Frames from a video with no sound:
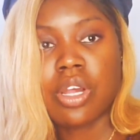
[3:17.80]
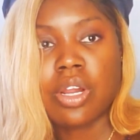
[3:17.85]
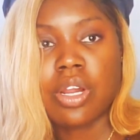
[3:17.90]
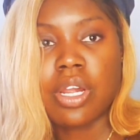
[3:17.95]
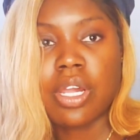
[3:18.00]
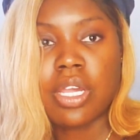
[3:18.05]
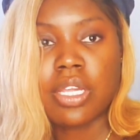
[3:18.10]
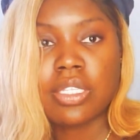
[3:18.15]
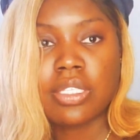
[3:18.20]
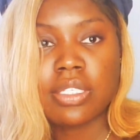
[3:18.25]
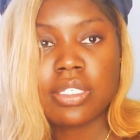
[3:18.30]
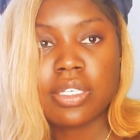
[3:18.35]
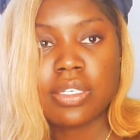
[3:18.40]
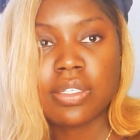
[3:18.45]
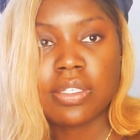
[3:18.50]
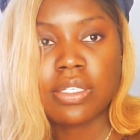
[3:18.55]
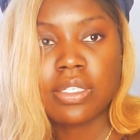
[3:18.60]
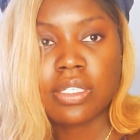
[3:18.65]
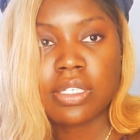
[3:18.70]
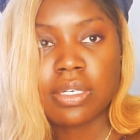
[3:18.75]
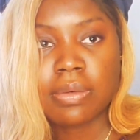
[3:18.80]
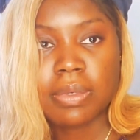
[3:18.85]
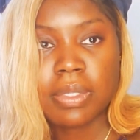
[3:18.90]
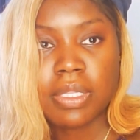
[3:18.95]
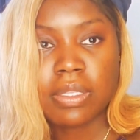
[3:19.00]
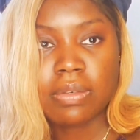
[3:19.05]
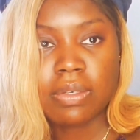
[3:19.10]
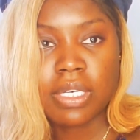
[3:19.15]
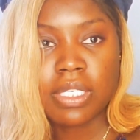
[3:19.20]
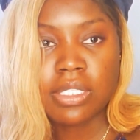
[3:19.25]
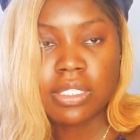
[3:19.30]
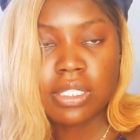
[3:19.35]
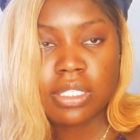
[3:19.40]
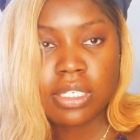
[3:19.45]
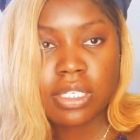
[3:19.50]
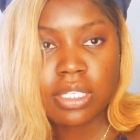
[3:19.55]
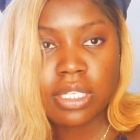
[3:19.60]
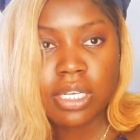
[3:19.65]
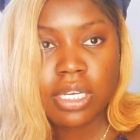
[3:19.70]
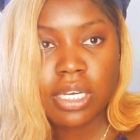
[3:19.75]
Alright, so these are what the rest
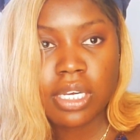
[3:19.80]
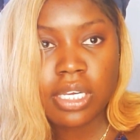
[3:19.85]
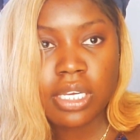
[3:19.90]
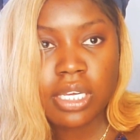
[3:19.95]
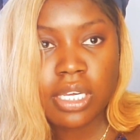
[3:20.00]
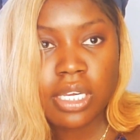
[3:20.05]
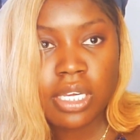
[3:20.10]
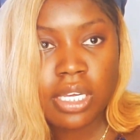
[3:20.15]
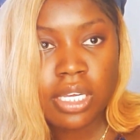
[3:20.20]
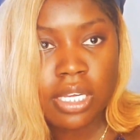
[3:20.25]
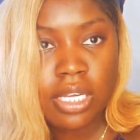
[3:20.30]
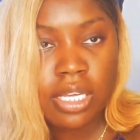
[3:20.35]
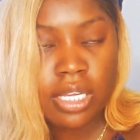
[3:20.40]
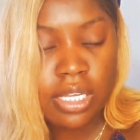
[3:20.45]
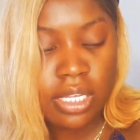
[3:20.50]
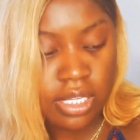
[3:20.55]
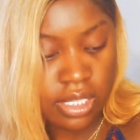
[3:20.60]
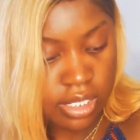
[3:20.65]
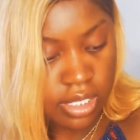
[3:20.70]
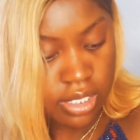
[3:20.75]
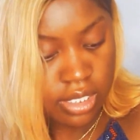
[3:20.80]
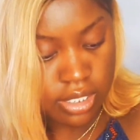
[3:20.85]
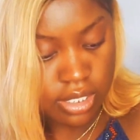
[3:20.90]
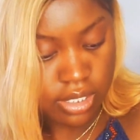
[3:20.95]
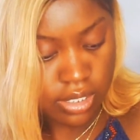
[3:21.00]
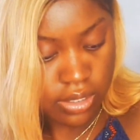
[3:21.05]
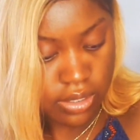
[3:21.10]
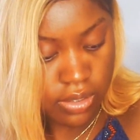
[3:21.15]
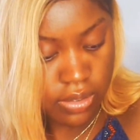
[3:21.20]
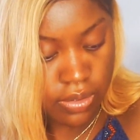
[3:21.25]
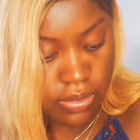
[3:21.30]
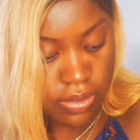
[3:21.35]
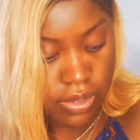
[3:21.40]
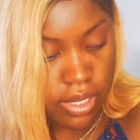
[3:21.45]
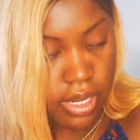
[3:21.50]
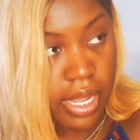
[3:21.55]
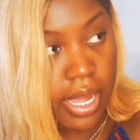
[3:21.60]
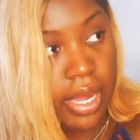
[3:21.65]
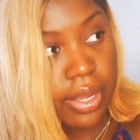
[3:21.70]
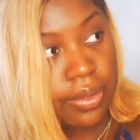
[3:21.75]
look like. So
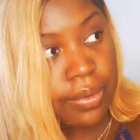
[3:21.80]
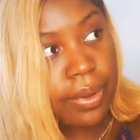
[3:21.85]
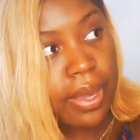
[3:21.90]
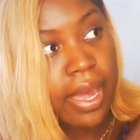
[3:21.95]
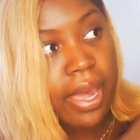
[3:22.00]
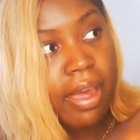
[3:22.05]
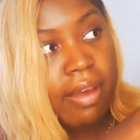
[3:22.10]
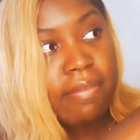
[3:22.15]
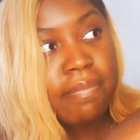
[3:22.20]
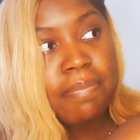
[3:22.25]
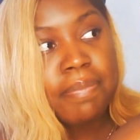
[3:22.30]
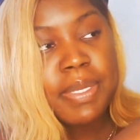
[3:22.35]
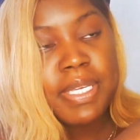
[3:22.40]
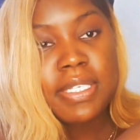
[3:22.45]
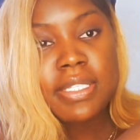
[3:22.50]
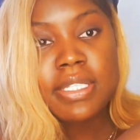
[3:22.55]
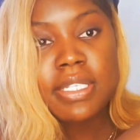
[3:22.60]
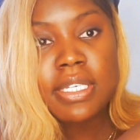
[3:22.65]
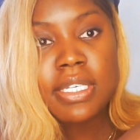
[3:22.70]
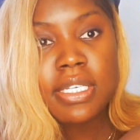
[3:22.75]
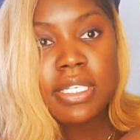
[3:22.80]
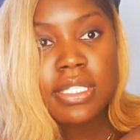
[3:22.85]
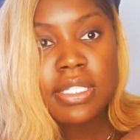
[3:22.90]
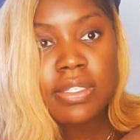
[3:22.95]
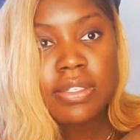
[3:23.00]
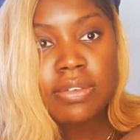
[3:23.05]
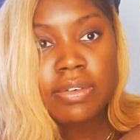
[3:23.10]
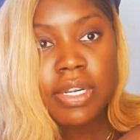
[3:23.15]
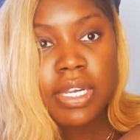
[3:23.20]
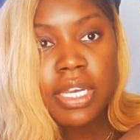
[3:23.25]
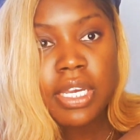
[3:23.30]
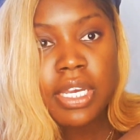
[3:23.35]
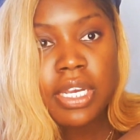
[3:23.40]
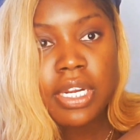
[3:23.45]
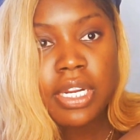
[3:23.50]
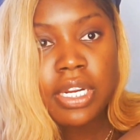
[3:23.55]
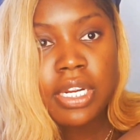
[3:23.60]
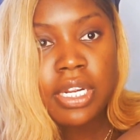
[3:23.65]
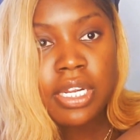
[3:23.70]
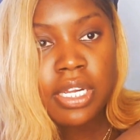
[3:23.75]
now you have Business right
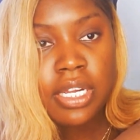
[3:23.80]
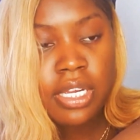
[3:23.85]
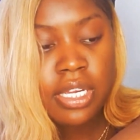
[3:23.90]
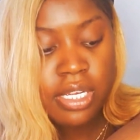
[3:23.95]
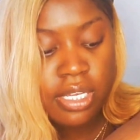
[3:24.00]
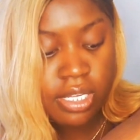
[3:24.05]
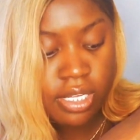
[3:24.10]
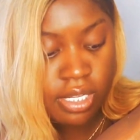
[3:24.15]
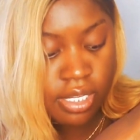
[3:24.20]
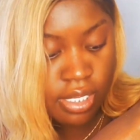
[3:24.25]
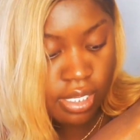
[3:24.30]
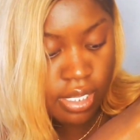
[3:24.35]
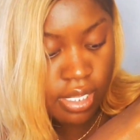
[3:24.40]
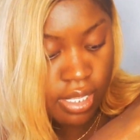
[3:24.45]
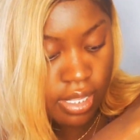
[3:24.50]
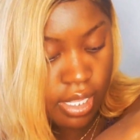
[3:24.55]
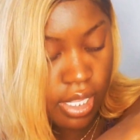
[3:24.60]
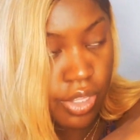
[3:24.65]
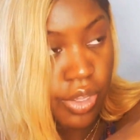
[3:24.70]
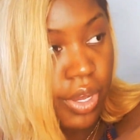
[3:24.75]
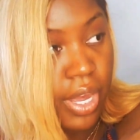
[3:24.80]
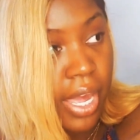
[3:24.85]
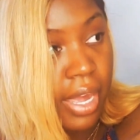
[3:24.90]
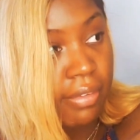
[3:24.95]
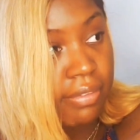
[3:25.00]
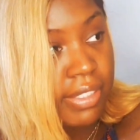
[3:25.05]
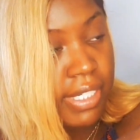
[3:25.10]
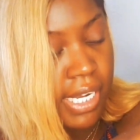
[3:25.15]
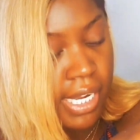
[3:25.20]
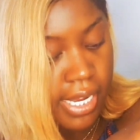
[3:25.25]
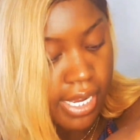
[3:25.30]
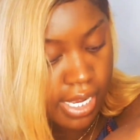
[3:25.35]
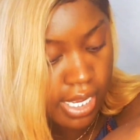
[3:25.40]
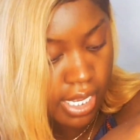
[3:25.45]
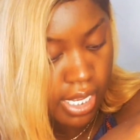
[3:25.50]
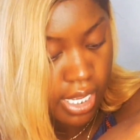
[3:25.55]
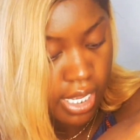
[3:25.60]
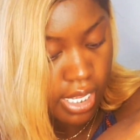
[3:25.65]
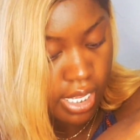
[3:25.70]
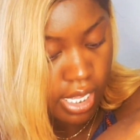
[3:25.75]
here. Then you have
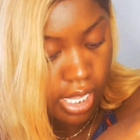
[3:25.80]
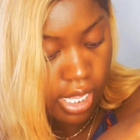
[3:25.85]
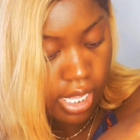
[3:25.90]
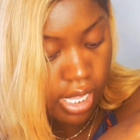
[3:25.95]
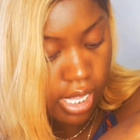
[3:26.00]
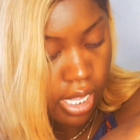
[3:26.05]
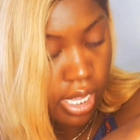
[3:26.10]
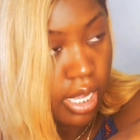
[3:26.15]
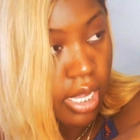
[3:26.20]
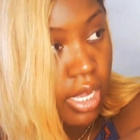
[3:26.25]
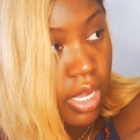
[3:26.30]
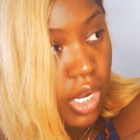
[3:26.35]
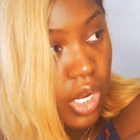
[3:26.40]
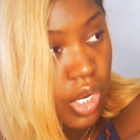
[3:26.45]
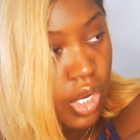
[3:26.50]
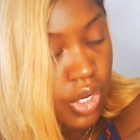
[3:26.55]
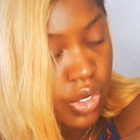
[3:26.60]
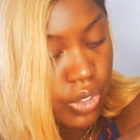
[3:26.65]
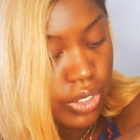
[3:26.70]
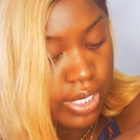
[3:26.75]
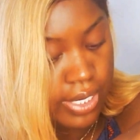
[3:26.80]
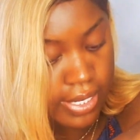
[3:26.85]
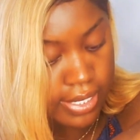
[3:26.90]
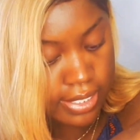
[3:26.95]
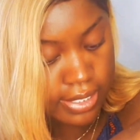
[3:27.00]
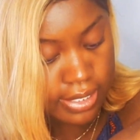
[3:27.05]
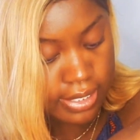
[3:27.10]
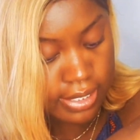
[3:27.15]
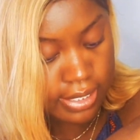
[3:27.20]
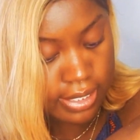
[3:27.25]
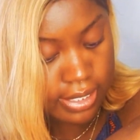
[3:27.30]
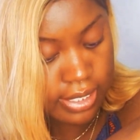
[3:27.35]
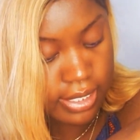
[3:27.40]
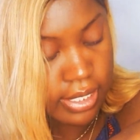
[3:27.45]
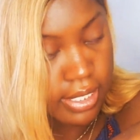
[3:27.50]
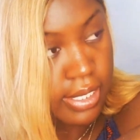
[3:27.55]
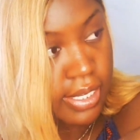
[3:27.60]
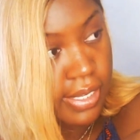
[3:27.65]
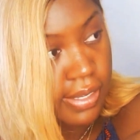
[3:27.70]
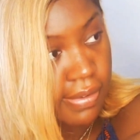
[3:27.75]
Dea, Goodness,
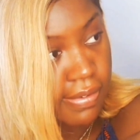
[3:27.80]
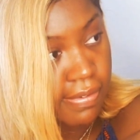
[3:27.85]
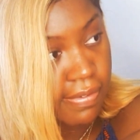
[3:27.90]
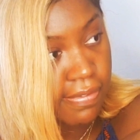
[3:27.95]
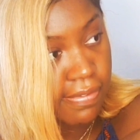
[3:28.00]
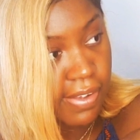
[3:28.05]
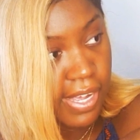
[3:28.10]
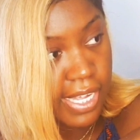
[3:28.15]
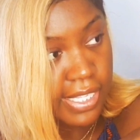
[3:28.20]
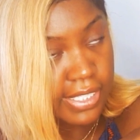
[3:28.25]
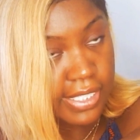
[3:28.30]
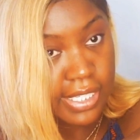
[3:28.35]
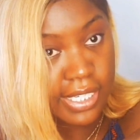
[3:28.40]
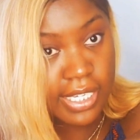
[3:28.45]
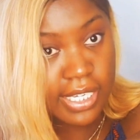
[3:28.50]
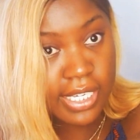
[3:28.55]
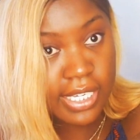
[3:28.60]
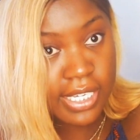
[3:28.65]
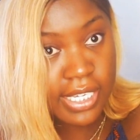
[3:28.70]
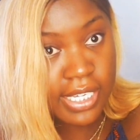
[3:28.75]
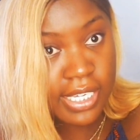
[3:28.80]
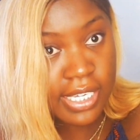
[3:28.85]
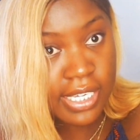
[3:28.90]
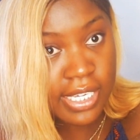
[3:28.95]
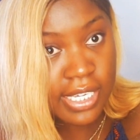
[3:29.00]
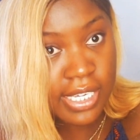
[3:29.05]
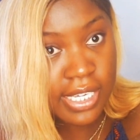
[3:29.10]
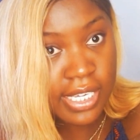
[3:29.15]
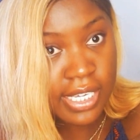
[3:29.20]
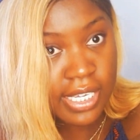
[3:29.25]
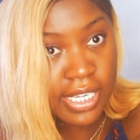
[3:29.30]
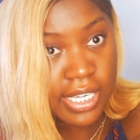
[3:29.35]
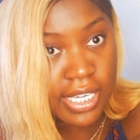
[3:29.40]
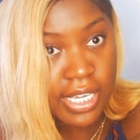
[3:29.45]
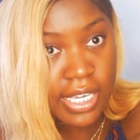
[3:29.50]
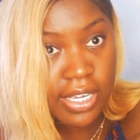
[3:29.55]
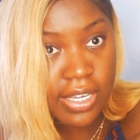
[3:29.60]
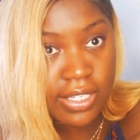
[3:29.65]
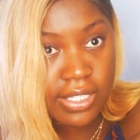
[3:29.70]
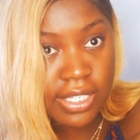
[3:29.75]
Fatty.
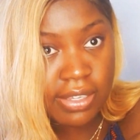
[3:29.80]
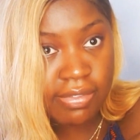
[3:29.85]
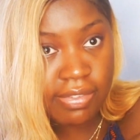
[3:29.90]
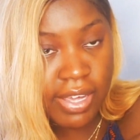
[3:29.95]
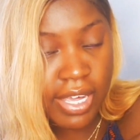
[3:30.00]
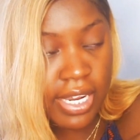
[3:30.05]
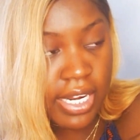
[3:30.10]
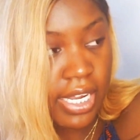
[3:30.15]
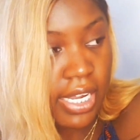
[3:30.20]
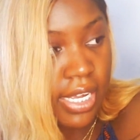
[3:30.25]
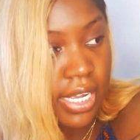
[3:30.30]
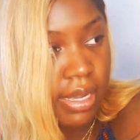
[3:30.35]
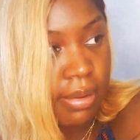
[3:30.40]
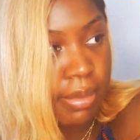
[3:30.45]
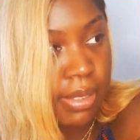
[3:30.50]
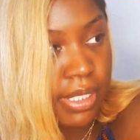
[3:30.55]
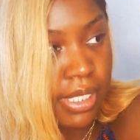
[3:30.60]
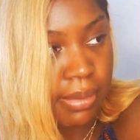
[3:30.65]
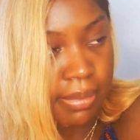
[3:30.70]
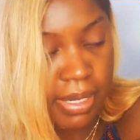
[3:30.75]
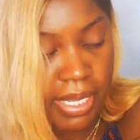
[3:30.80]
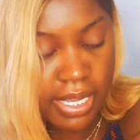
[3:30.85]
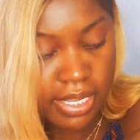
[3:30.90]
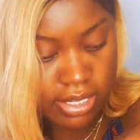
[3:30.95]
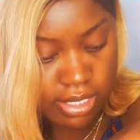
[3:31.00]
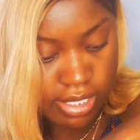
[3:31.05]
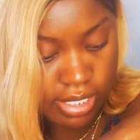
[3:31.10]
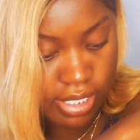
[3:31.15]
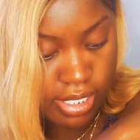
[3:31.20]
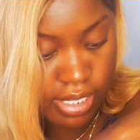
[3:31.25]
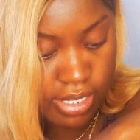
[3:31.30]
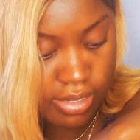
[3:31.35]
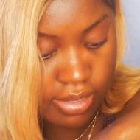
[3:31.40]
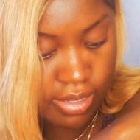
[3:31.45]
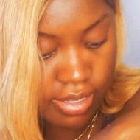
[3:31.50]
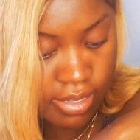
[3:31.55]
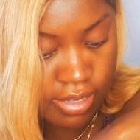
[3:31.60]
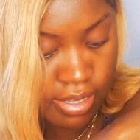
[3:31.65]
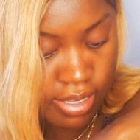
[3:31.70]
Y'all see Fatty? I'm gonna turn my hand just now.